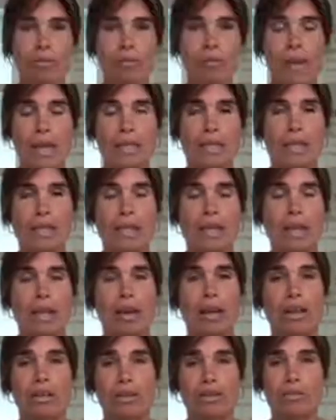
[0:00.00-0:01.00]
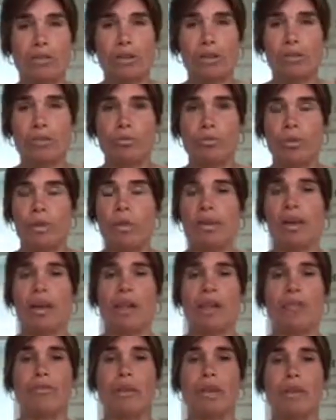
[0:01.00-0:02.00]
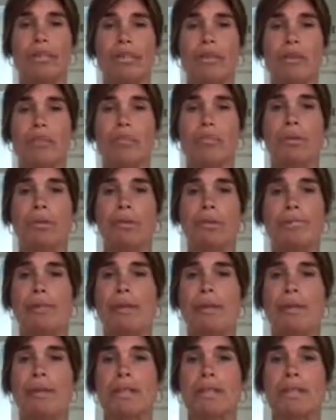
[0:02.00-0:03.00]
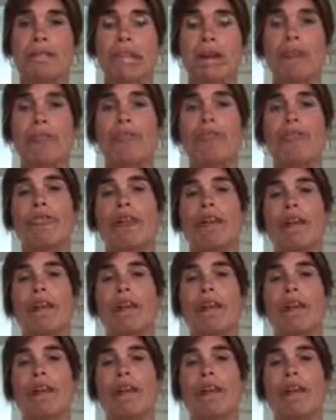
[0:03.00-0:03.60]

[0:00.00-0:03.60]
basically I struggled with anorexia and bulimia myself.